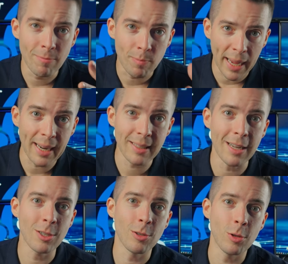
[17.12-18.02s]
paying
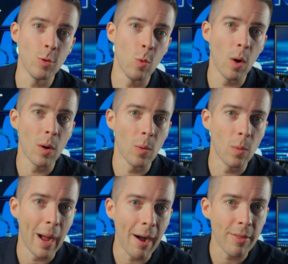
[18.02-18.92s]
attention to
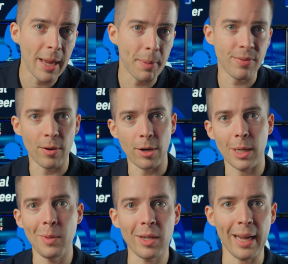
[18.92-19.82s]
how they prefer to
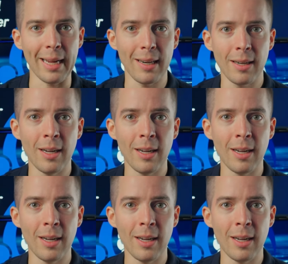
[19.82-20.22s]
communicate.